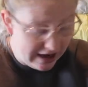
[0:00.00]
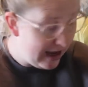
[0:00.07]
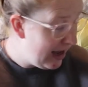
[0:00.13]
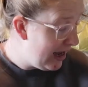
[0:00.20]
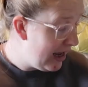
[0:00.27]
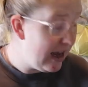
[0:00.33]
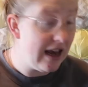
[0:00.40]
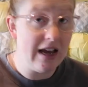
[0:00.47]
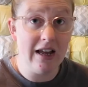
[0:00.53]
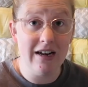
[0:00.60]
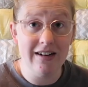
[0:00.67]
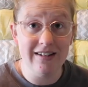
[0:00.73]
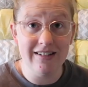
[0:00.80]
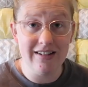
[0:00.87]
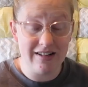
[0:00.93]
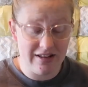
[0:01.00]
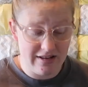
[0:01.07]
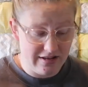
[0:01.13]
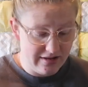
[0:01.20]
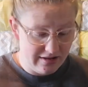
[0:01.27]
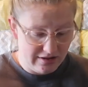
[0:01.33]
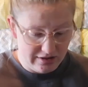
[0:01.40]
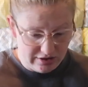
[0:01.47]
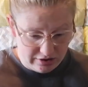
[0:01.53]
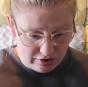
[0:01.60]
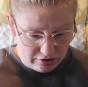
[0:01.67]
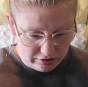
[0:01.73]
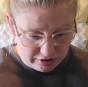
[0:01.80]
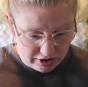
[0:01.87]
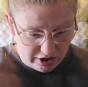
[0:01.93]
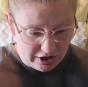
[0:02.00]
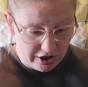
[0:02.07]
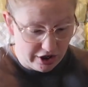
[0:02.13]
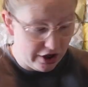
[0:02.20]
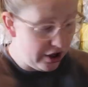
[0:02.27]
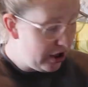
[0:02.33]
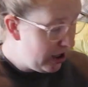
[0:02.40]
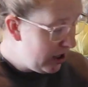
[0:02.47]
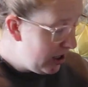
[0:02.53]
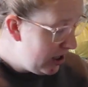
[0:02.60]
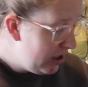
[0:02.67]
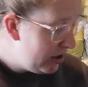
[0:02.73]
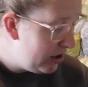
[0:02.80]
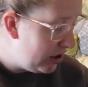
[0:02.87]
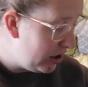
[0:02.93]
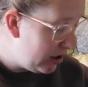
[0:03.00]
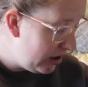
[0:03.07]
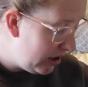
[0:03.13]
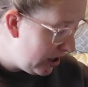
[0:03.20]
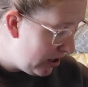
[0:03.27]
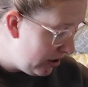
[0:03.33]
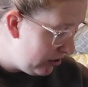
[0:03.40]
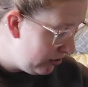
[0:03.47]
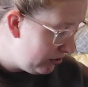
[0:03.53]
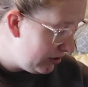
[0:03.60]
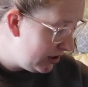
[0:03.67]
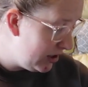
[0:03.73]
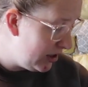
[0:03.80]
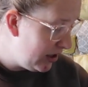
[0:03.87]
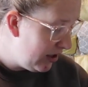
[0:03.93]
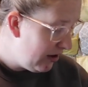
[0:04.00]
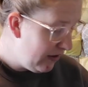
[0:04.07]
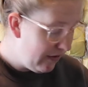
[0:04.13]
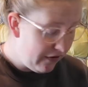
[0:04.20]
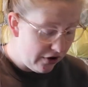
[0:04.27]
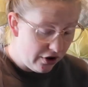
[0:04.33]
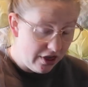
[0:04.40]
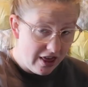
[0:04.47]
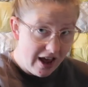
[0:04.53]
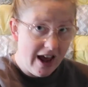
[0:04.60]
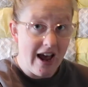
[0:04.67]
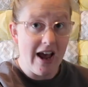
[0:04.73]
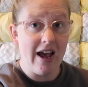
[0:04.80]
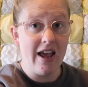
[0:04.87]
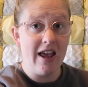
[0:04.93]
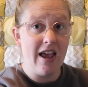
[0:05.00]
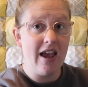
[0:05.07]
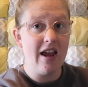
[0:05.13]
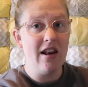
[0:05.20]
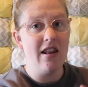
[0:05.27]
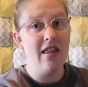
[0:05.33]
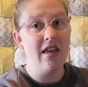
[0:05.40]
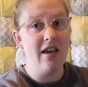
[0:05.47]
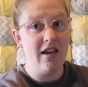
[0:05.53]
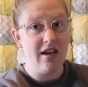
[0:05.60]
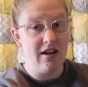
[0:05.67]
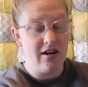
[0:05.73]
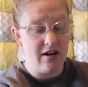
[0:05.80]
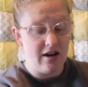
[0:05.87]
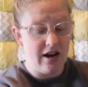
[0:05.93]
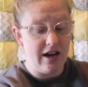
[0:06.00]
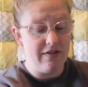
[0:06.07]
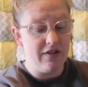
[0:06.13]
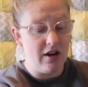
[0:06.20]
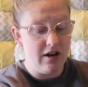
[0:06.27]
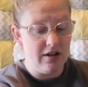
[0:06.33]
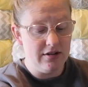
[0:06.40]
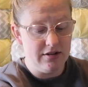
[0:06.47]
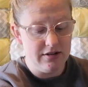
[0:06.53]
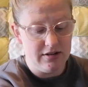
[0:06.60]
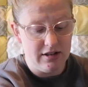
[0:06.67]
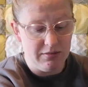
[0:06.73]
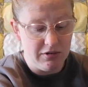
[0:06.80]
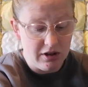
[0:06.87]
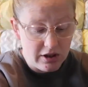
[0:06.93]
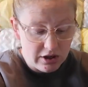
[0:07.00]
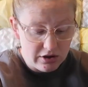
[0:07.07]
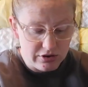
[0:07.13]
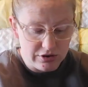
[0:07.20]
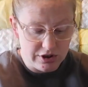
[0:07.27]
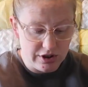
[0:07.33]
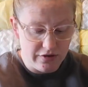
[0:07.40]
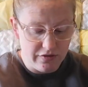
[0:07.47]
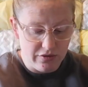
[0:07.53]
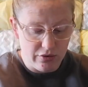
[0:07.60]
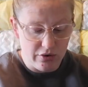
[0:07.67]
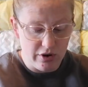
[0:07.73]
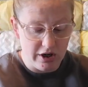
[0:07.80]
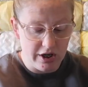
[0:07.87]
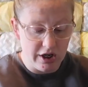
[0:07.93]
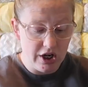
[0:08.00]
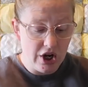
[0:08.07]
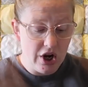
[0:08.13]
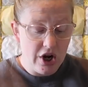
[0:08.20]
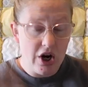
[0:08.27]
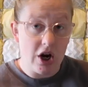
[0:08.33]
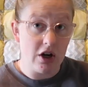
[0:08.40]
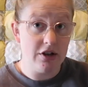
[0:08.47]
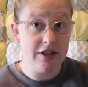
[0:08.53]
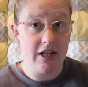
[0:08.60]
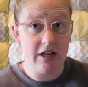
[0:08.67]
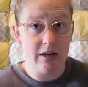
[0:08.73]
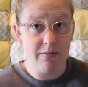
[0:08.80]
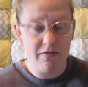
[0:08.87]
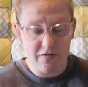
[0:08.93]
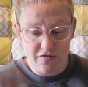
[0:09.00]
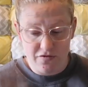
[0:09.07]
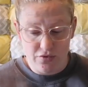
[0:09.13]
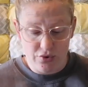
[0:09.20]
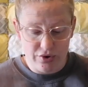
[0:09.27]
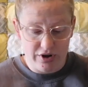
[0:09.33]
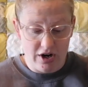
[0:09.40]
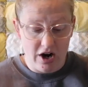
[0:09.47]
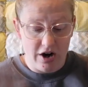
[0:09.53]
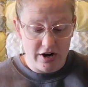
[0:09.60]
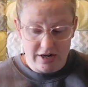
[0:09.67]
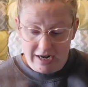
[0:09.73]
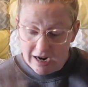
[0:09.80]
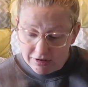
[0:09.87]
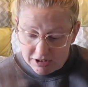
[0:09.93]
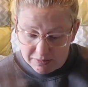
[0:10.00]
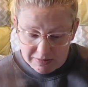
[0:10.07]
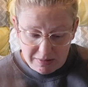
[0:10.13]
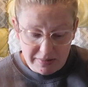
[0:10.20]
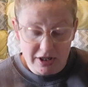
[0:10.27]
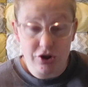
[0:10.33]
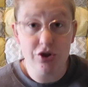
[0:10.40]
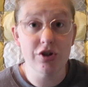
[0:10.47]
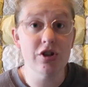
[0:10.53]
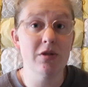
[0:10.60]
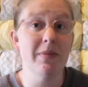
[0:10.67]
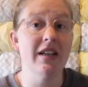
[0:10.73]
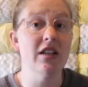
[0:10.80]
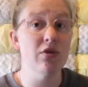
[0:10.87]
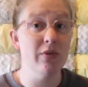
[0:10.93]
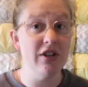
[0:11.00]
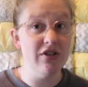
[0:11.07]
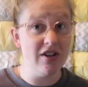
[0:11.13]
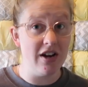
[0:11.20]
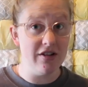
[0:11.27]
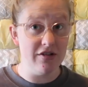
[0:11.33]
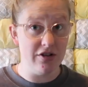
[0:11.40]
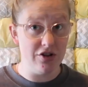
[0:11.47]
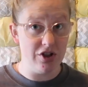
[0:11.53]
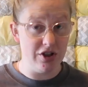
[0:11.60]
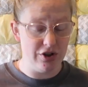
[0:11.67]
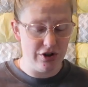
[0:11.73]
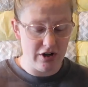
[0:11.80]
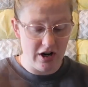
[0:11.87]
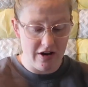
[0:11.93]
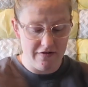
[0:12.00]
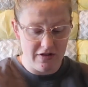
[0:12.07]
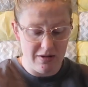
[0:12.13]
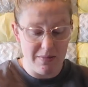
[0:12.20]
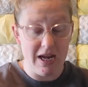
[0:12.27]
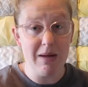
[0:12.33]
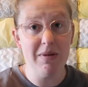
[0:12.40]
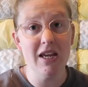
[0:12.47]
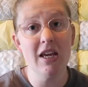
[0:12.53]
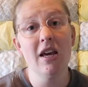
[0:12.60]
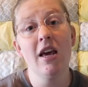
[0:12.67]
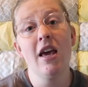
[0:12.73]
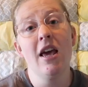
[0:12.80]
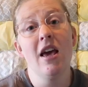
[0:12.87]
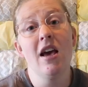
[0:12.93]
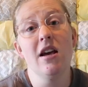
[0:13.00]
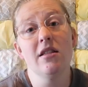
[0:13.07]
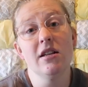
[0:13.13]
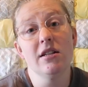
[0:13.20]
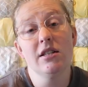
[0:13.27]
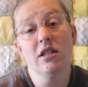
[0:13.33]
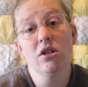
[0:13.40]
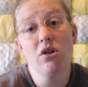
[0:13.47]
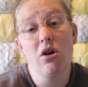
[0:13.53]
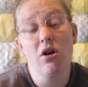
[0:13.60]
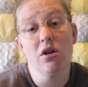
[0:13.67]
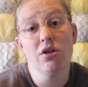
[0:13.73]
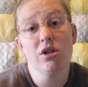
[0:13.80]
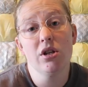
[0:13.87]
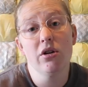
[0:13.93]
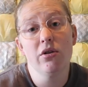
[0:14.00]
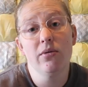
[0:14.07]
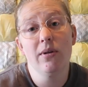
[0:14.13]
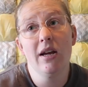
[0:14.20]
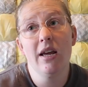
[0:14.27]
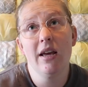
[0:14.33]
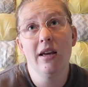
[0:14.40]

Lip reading: And those are the clothes for that. And then I've got some clothes for our setup for our announcement pictures, because we do not know the gender of the baby. And this is also